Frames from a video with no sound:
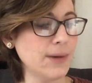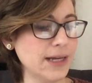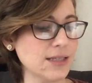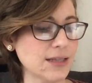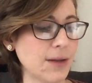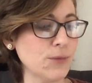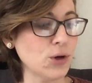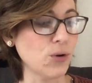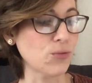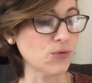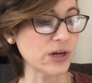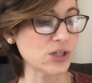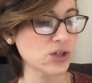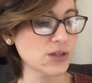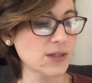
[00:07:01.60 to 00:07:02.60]
by Samuel
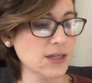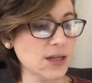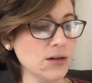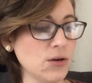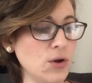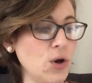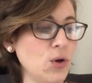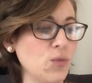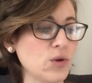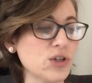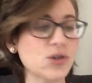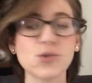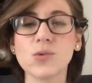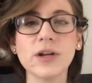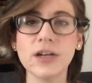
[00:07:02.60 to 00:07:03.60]
Richardson,
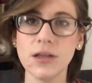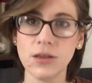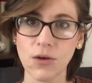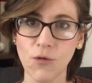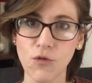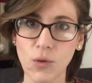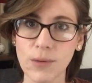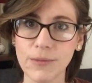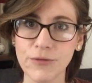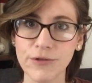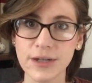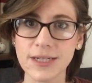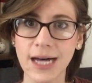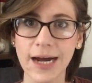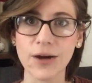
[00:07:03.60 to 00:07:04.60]
which is written in the form of
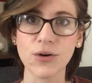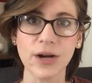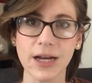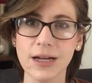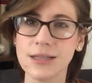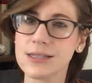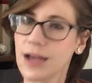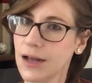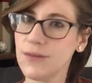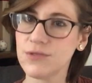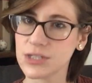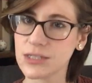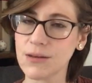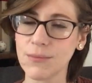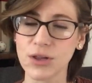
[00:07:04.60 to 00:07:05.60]
a diary, and it's kind of
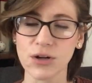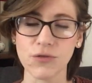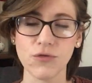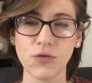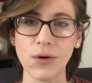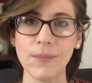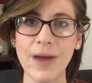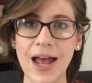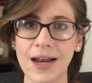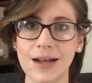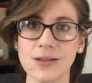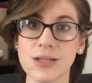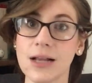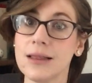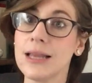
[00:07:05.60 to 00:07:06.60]
a similar format
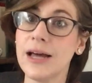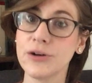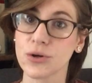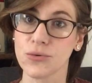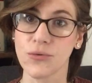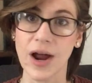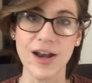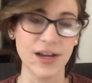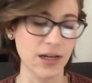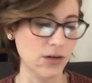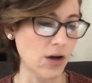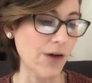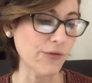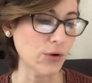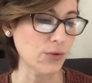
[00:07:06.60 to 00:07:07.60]
as a letter writing
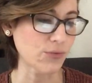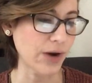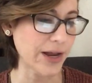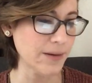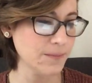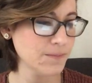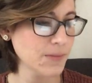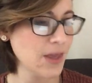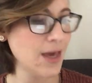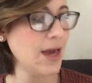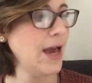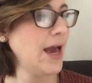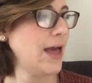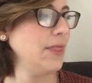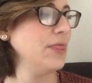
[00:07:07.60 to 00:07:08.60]
novel, right?
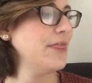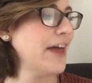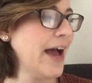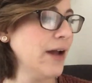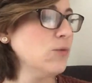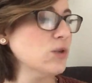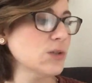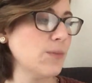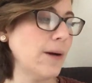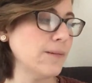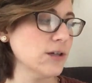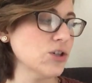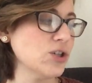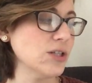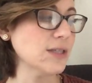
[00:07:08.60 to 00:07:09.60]
And that was
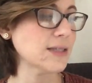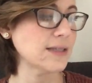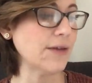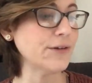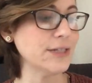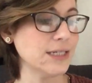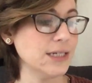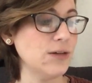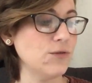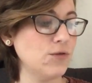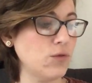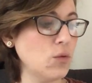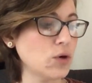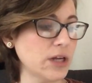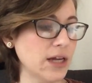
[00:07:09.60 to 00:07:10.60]
published in
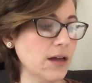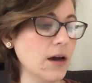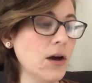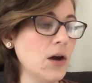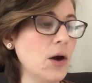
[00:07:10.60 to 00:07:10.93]
1740.